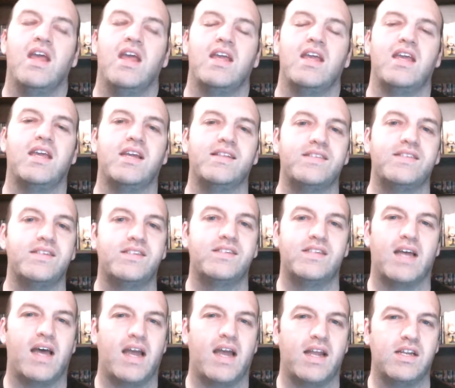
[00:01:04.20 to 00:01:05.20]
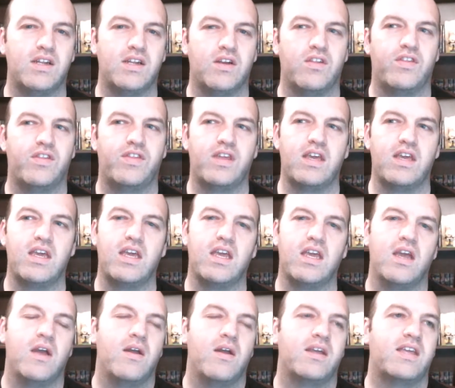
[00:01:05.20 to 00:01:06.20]
he gets assigned
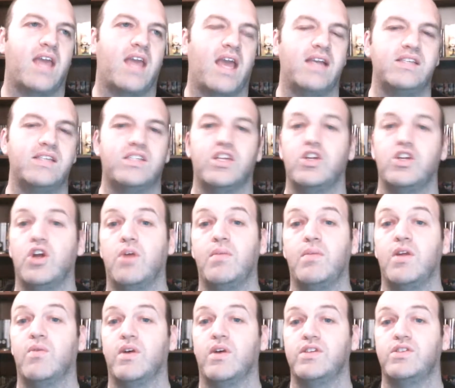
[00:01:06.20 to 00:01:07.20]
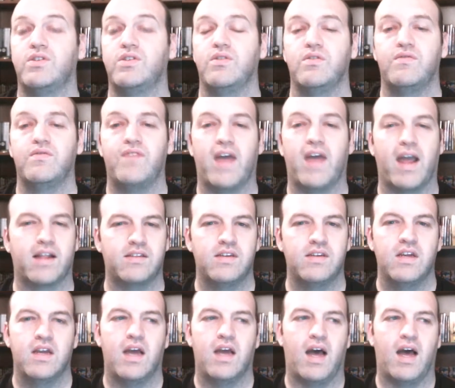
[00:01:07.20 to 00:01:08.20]
the case that nobody wants to. In fact,
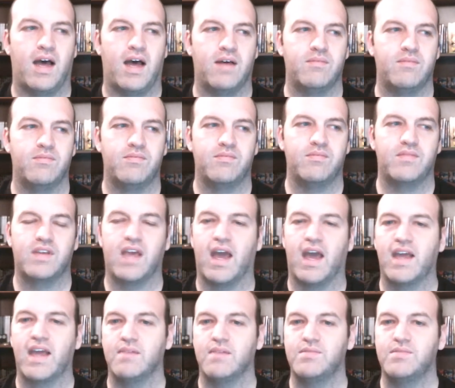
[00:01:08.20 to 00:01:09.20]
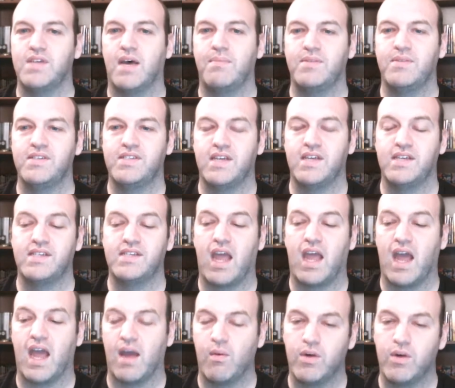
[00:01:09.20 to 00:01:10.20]
the guy comes up and says,
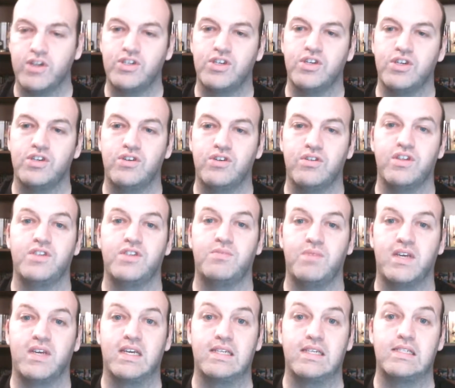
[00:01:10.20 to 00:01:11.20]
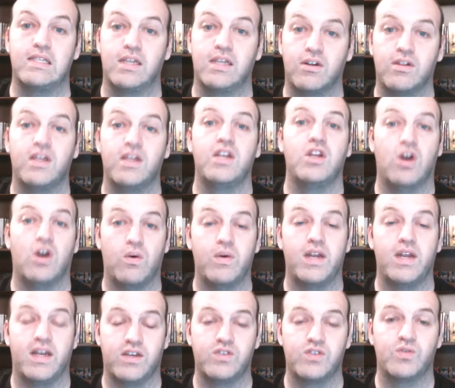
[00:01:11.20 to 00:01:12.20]
"Hey, I want you to do this because literally no one
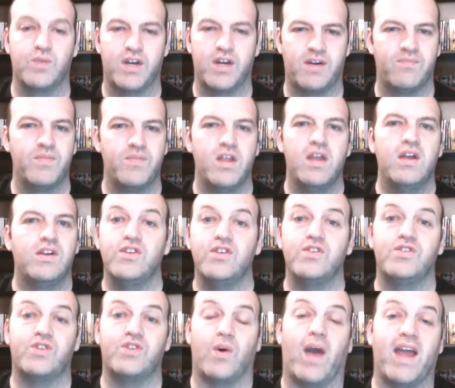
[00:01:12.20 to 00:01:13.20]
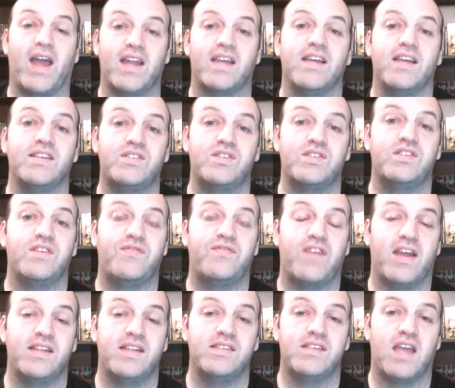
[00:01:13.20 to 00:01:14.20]
else will." So Atticus
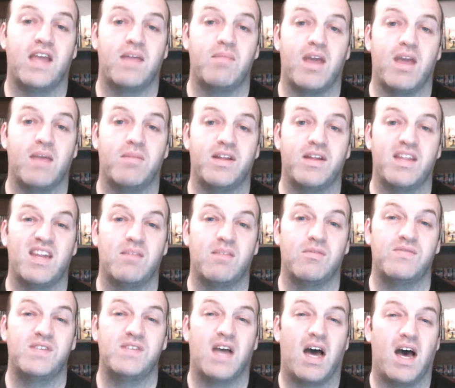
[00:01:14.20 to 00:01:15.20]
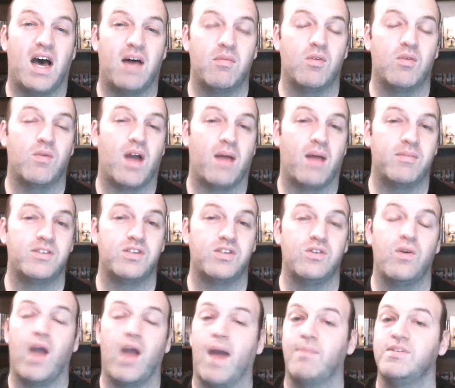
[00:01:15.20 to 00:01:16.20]
defends a man by the name of Tom Robinson, who
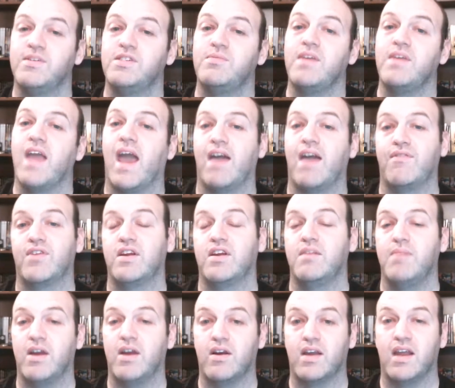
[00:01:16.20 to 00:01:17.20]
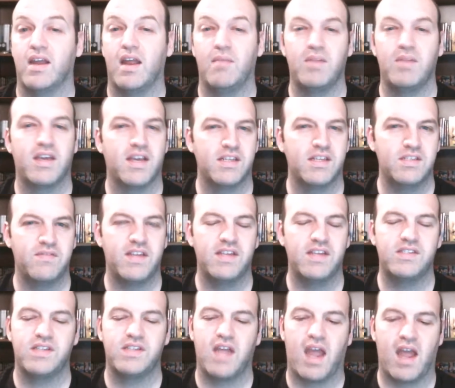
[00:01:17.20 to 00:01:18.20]
happens to be African American. And because of
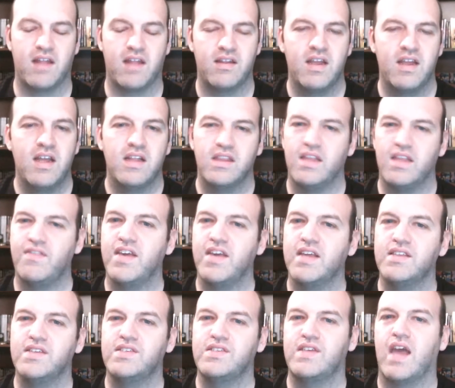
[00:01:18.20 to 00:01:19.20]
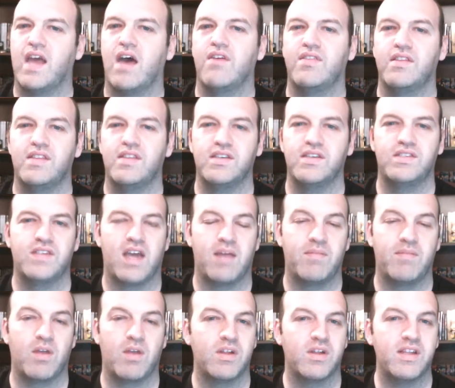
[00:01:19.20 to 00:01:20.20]
this, and living in the South at this time,
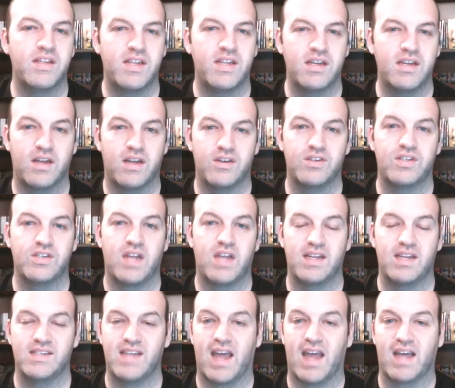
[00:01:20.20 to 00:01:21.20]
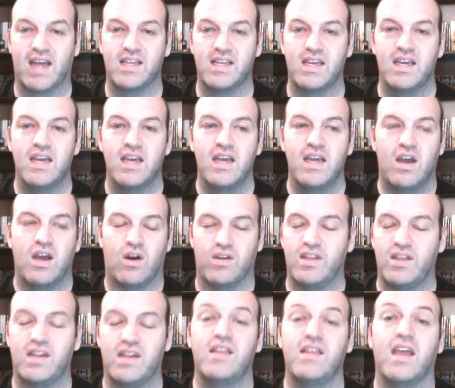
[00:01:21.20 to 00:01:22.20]
they really didn't understand exactly, or
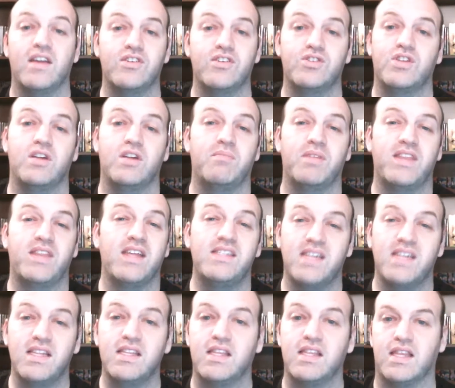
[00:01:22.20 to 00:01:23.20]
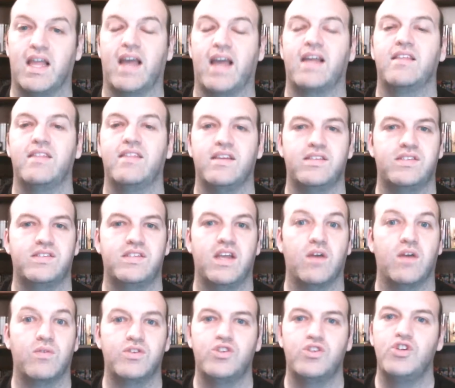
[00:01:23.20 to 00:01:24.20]
they understood, but they didn't like this. There
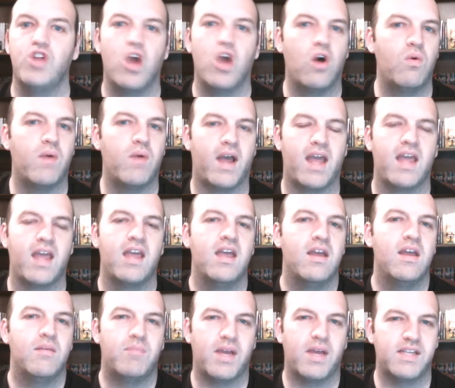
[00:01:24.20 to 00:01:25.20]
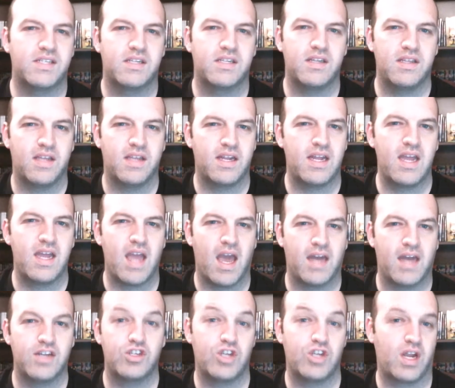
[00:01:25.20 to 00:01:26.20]
was no way, basically, that he
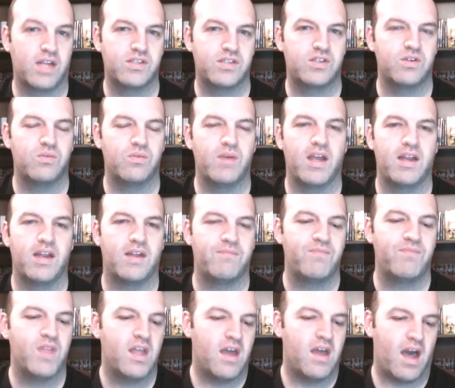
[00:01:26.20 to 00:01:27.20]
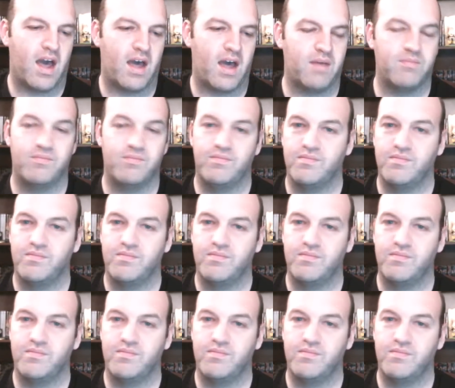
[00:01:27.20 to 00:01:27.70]
had a chance to win. And